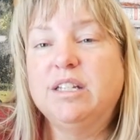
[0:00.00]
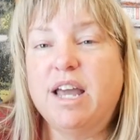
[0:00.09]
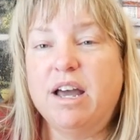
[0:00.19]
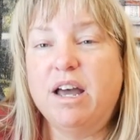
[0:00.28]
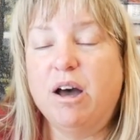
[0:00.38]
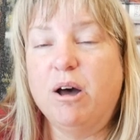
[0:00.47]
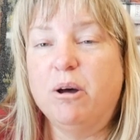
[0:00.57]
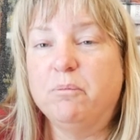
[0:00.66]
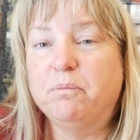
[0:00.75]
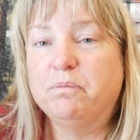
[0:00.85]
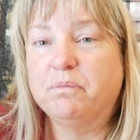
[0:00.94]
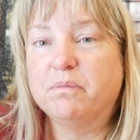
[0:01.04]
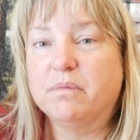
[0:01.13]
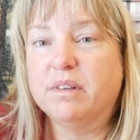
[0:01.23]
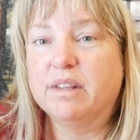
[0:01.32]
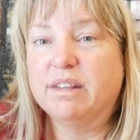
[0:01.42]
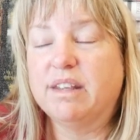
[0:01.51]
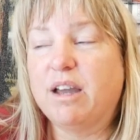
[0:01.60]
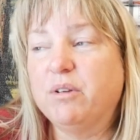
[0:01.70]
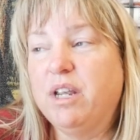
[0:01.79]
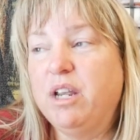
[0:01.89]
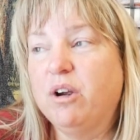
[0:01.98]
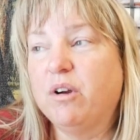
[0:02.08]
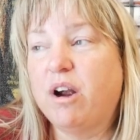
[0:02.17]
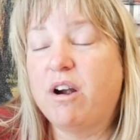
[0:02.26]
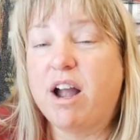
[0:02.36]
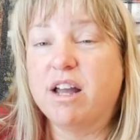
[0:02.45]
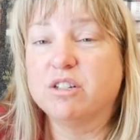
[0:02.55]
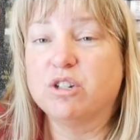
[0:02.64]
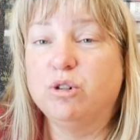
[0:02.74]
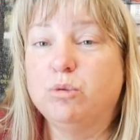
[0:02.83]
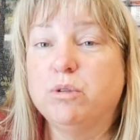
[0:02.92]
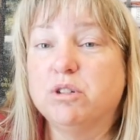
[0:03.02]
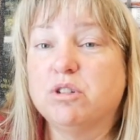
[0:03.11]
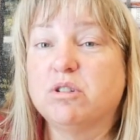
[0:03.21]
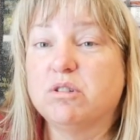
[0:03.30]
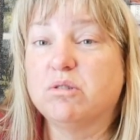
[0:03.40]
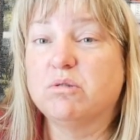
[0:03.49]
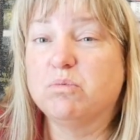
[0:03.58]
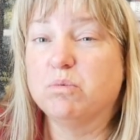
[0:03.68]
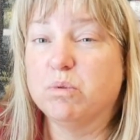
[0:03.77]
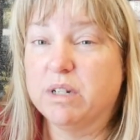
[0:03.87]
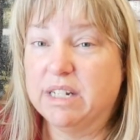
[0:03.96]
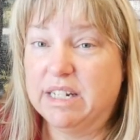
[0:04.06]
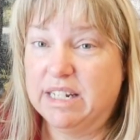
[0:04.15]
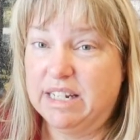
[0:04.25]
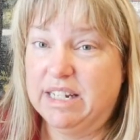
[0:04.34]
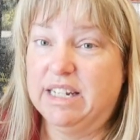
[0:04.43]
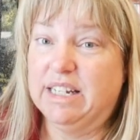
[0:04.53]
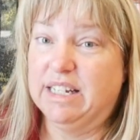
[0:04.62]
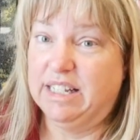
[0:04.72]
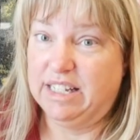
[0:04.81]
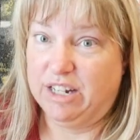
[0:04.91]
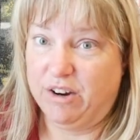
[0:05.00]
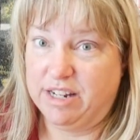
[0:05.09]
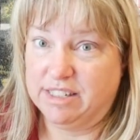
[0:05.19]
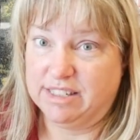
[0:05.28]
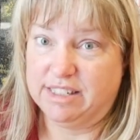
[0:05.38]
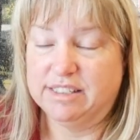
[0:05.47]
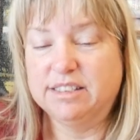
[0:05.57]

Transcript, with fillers: That, um, down here, our high school was really crazy.